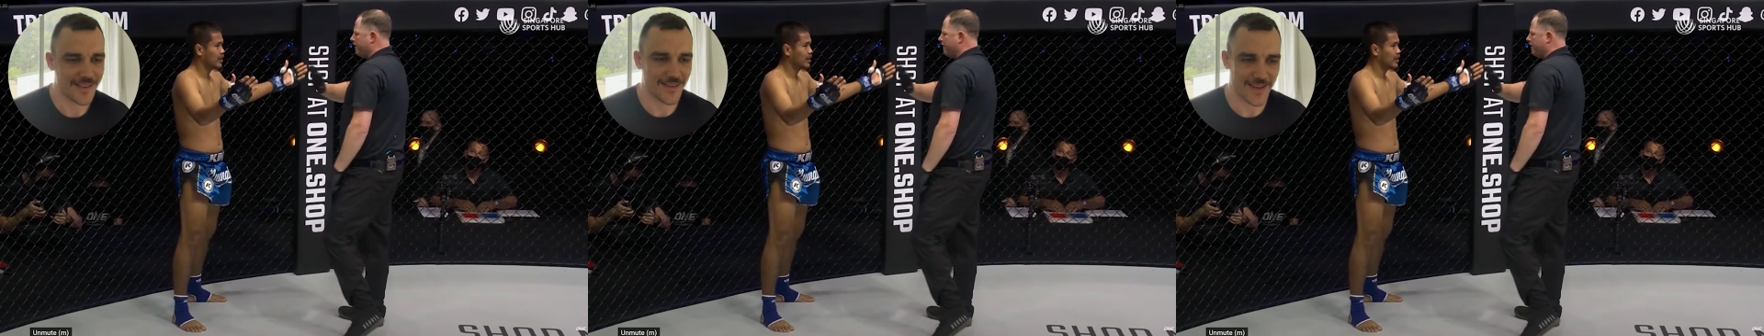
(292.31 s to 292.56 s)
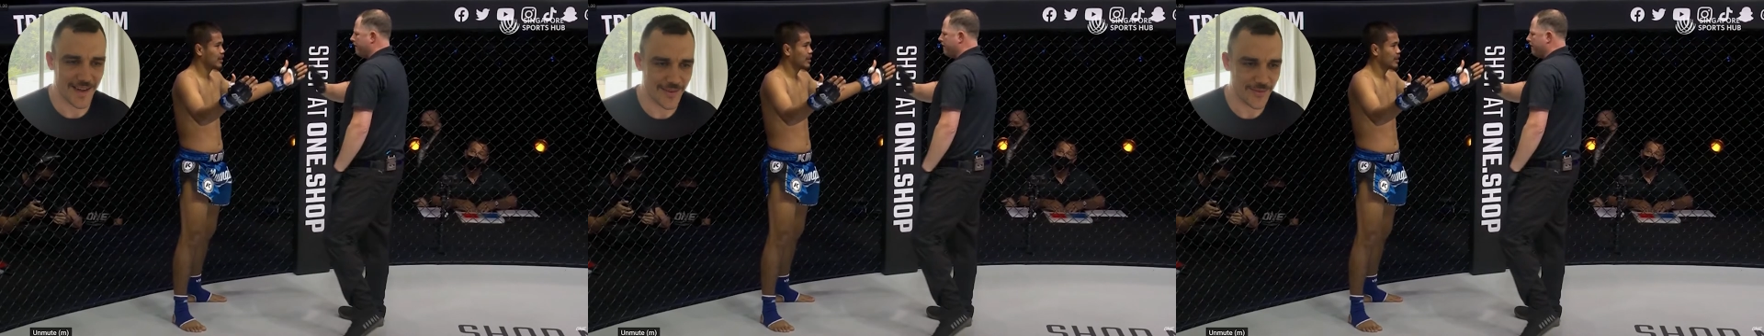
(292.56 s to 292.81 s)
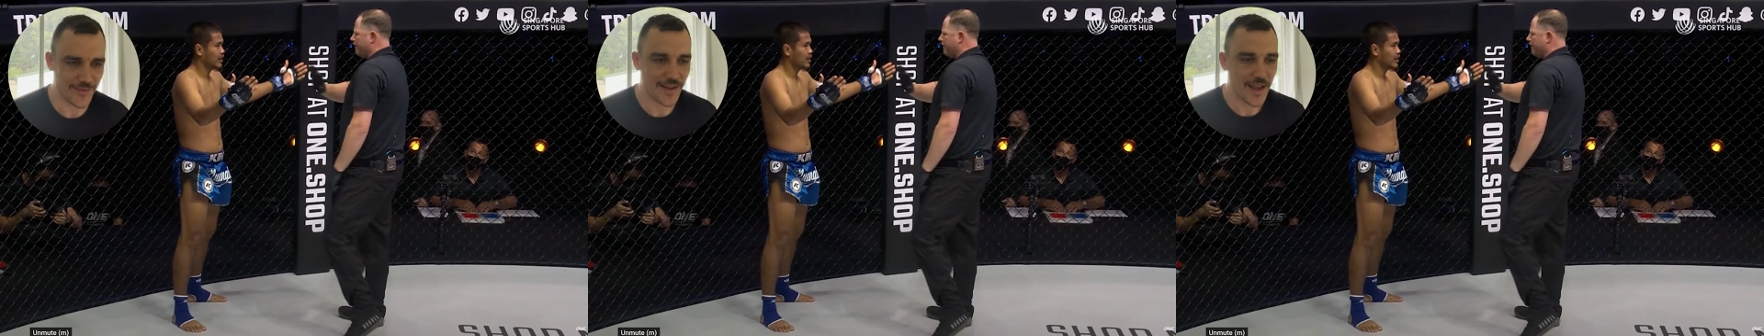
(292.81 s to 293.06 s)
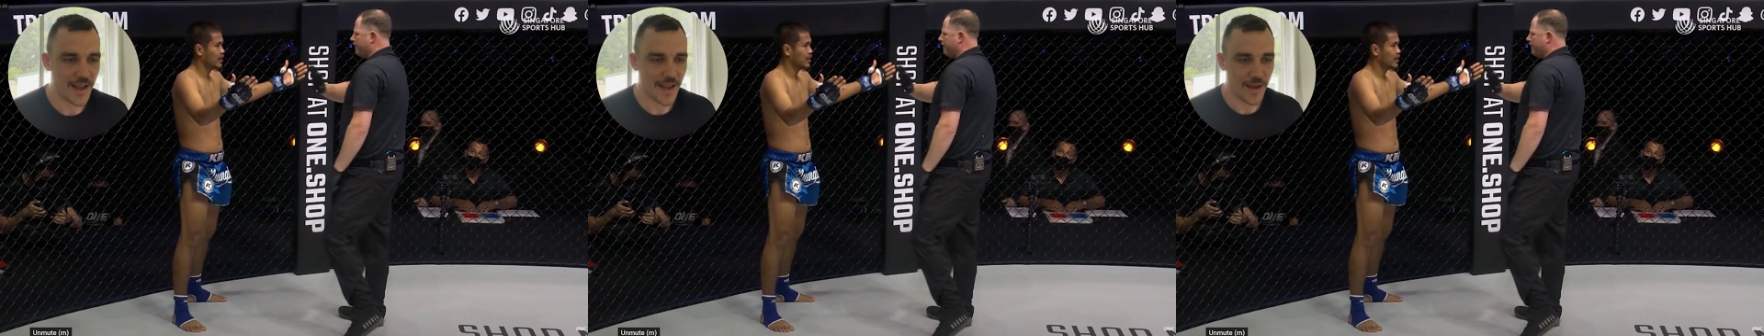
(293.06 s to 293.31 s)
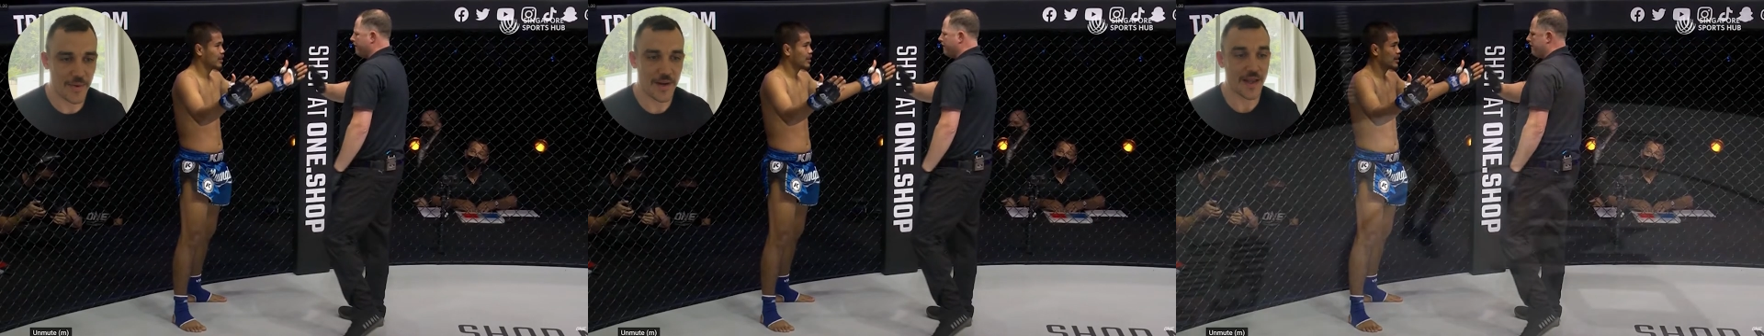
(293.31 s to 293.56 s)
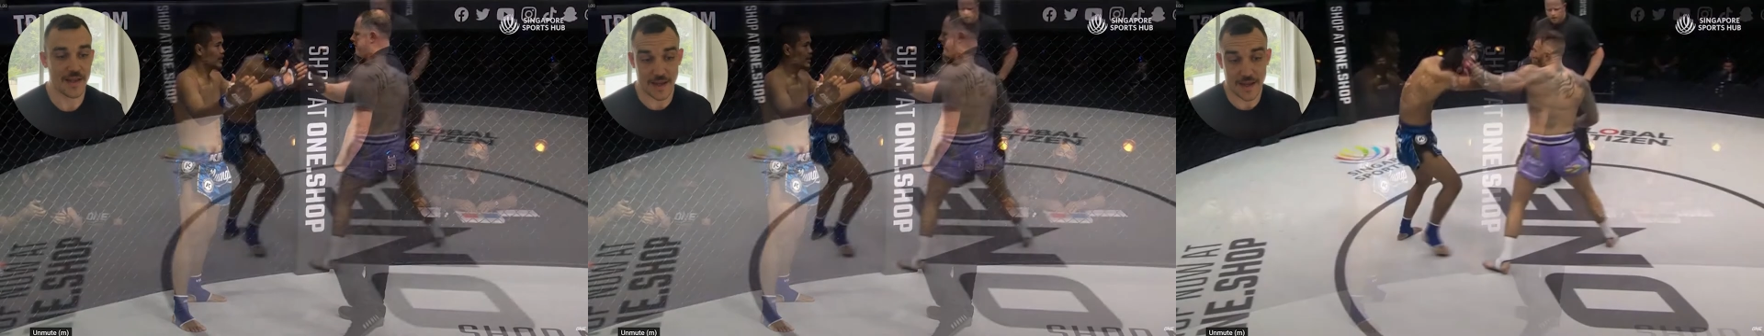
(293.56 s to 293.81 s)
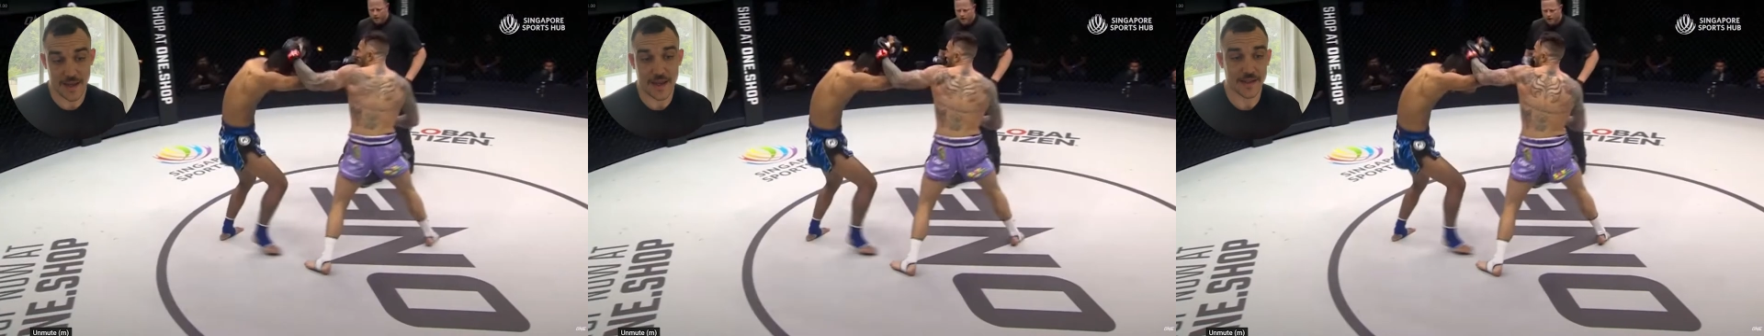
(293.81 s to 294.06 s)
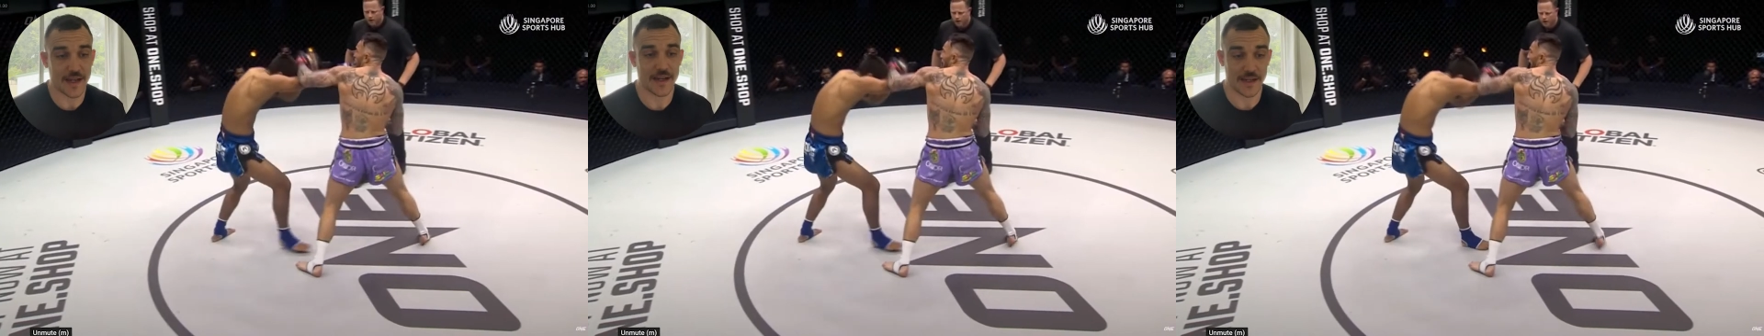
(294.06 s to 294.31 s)
Look at him. I mean,
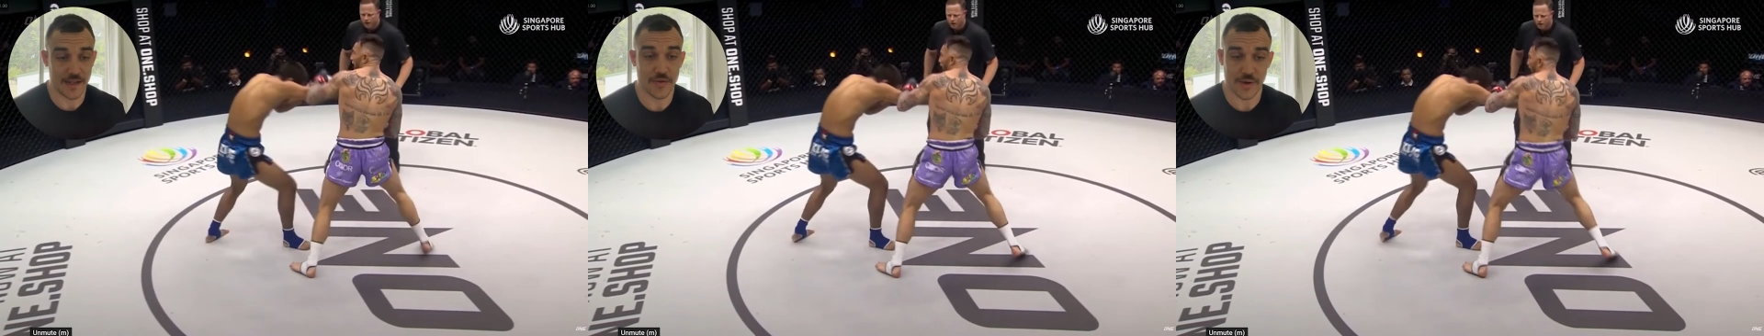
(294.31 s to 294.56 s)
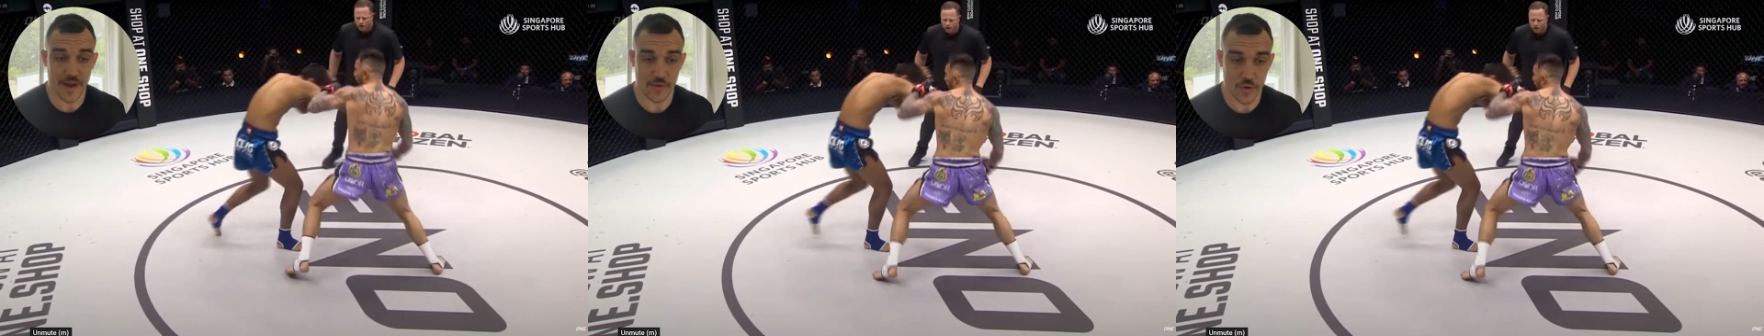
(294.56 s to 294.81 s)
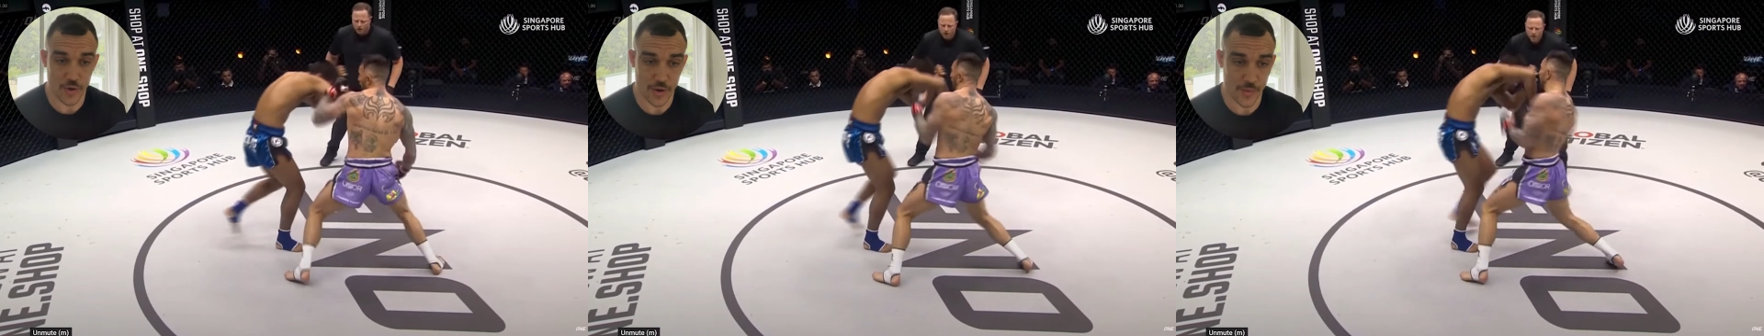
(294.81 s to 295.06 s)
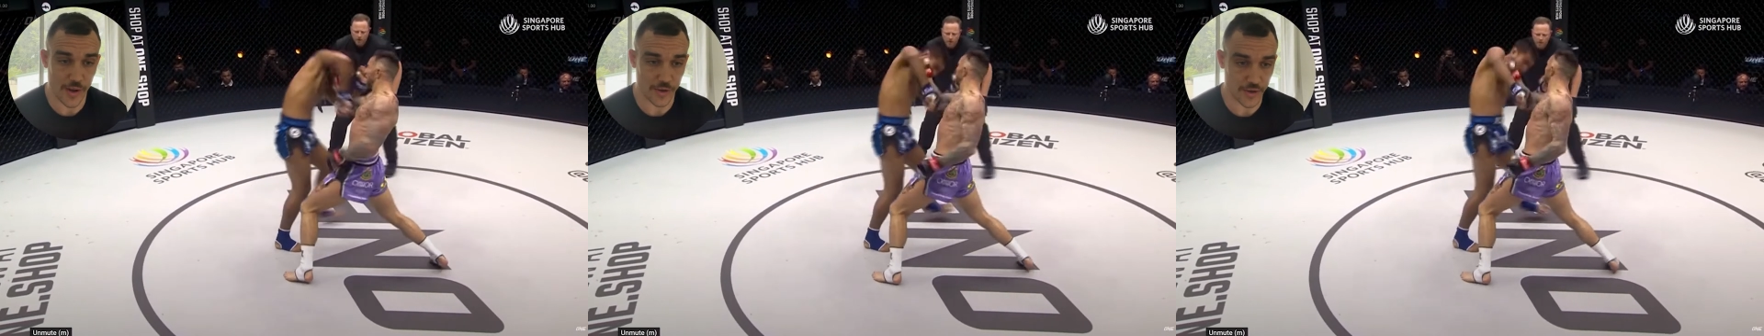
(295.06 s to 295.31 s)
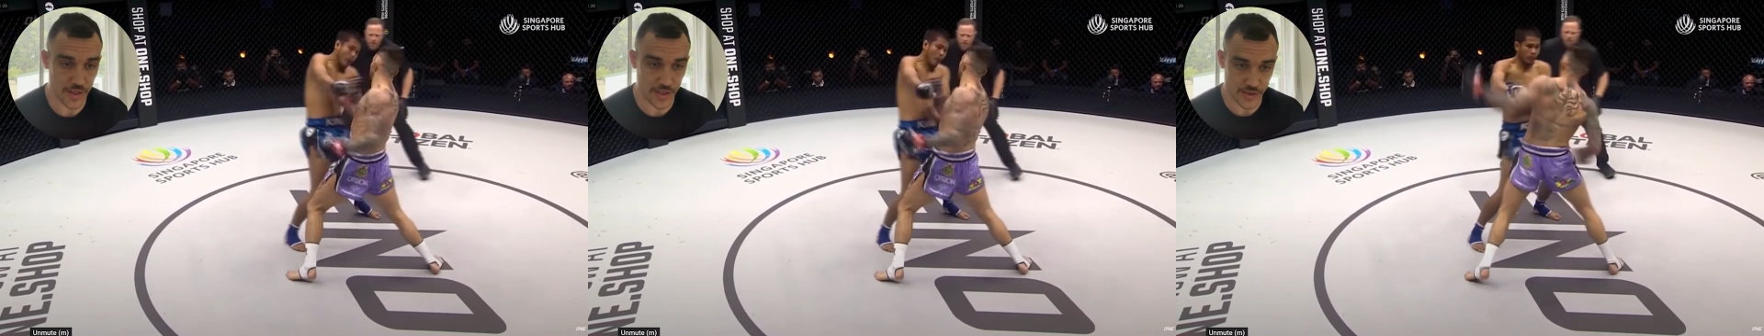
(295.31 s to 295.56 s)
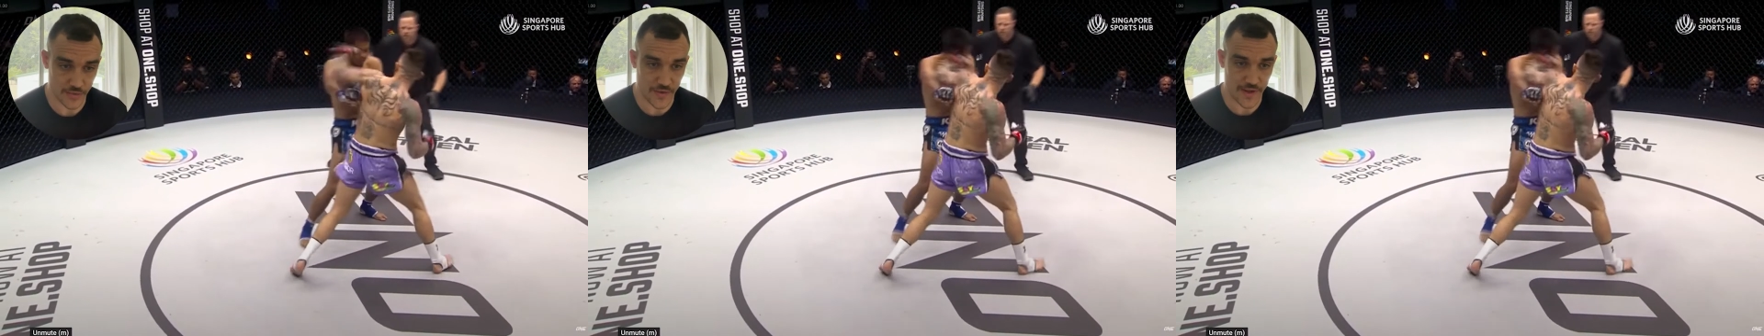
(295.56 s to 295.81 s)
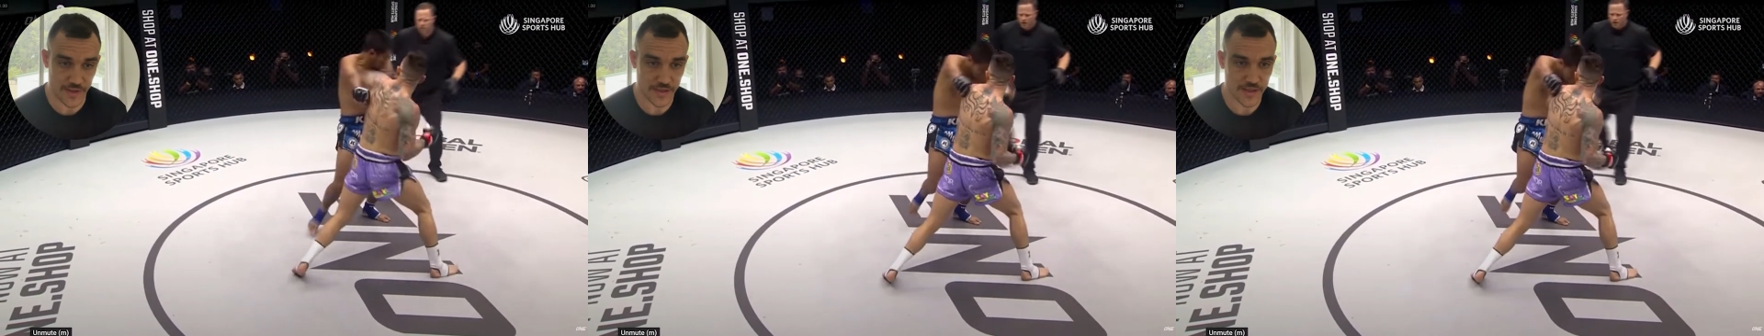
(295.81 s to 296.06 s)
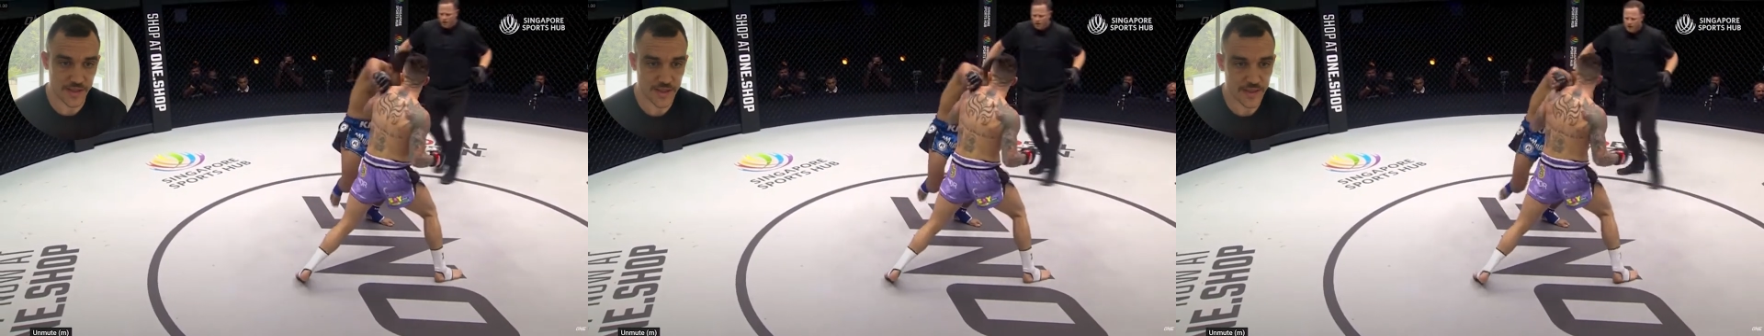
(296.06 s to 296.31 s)
he did recover quite well in his
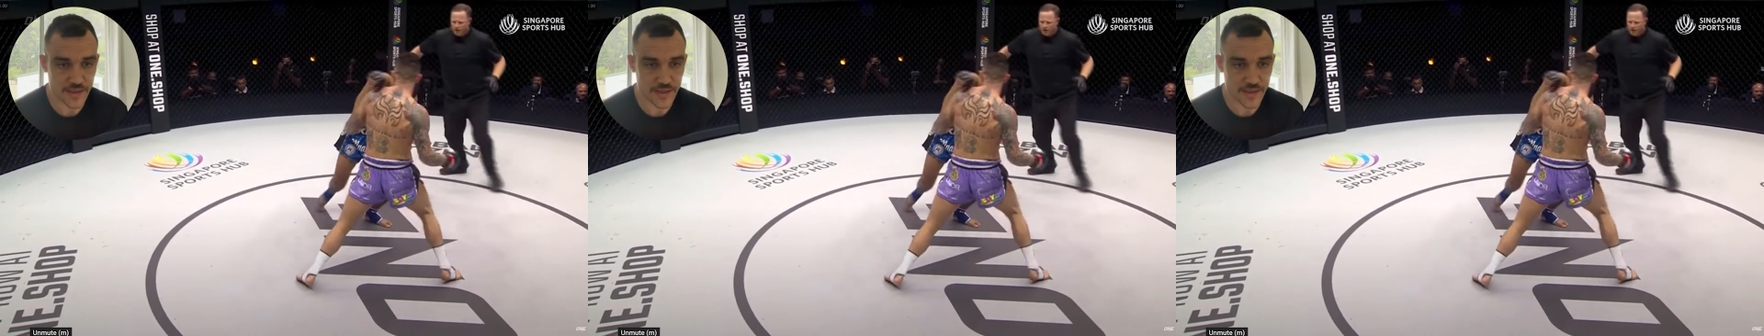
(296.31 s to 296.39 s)
defense.